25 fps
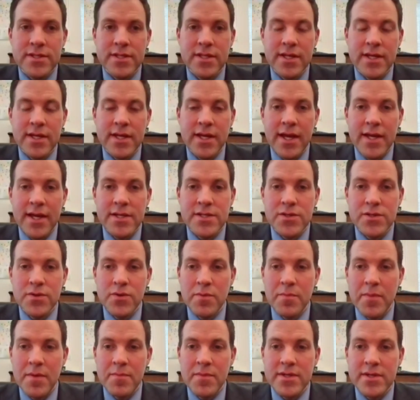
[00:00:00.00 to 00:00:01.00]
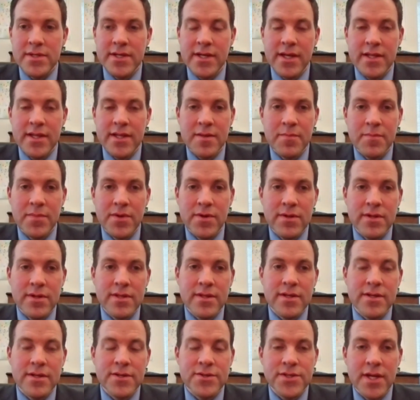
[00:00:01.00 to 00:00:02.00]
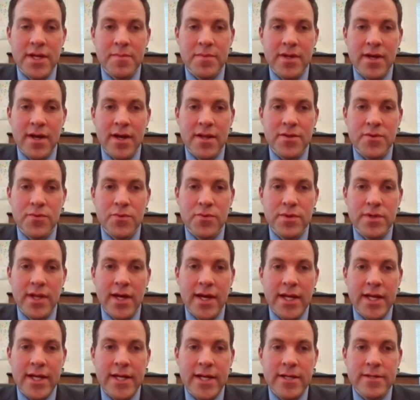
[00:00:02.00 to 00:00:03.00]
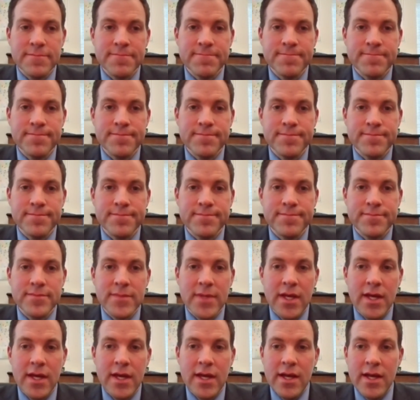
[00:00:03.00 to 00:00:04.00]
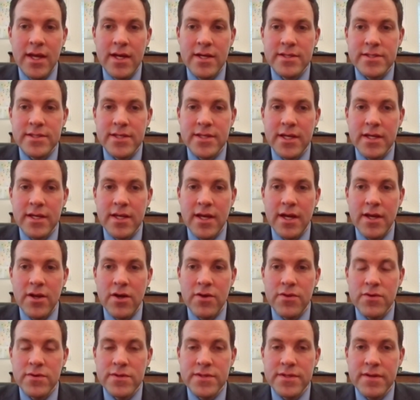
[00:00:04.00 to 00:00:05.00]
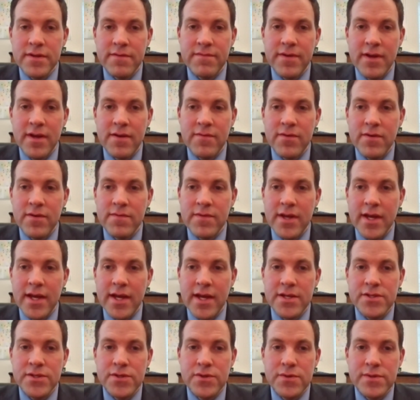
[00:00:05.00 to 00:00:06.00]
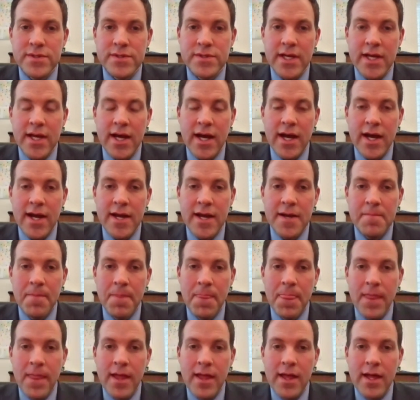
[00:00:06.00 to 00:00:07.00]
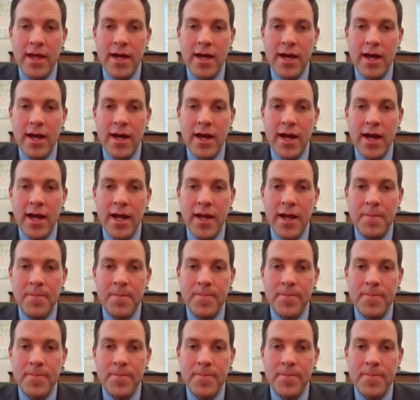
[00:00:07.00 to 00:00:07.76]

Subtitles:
to the A2 amendment to get the bill in the shape the author would like? Seeing none, all those in favor of the A2 say aye. Aye.